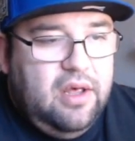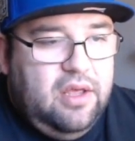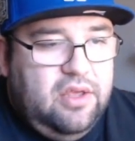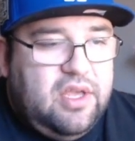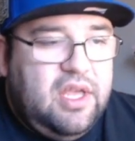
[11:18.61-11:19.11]

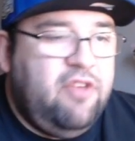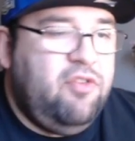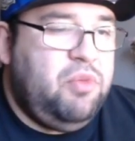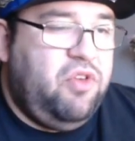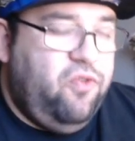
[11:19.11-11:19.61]
You can give
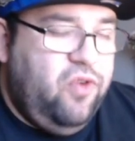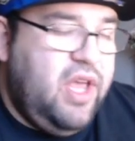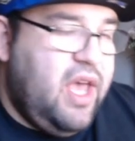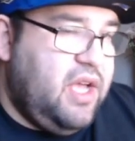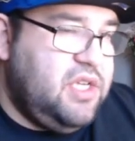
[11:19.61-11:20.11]
him a free
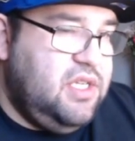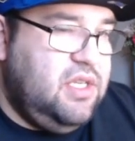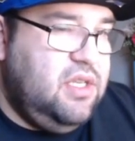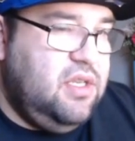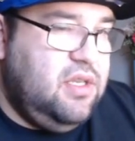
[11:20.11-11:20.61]

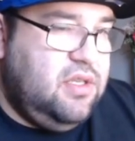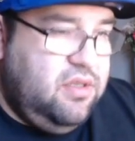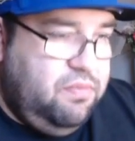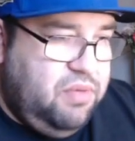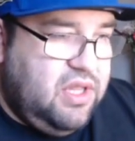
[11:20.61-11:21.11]
action to
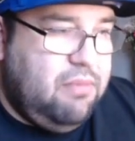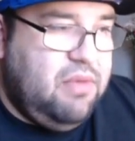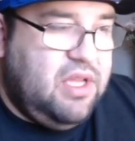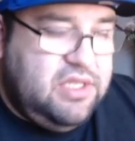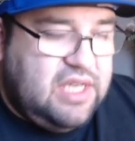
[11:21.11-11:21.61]
put them
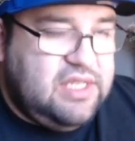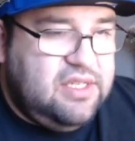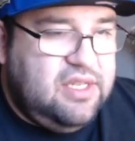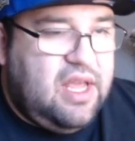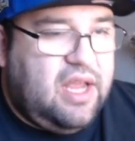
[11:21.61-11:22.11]
adjacent
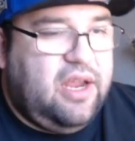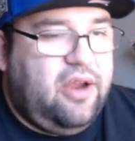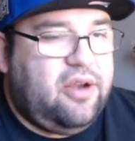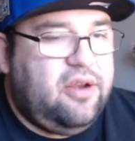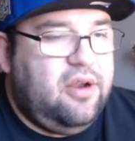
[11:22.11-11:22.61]
to that
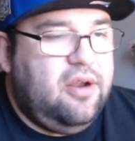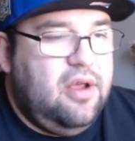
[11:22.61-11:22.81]
character.